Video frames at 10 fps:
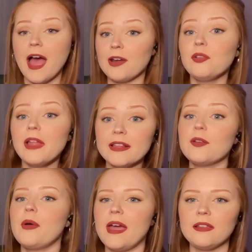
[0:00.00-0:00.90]
I don't like the
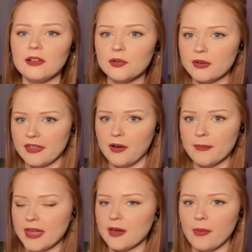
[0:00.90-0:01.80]
way I look without
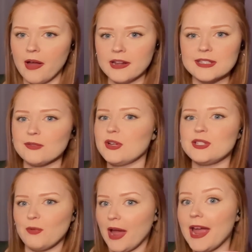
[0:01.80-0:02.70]
makeup on. It's the
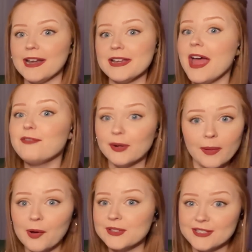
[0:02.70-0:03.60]
reason why I never
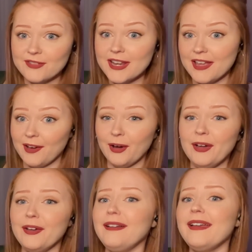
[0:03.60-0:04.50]
post a video
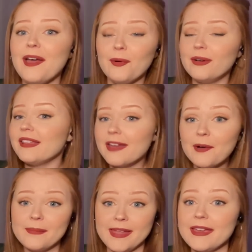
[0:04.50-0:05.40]

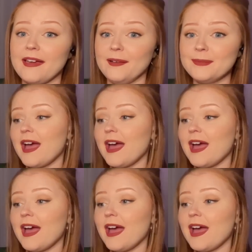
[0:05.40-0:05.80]
without makeup.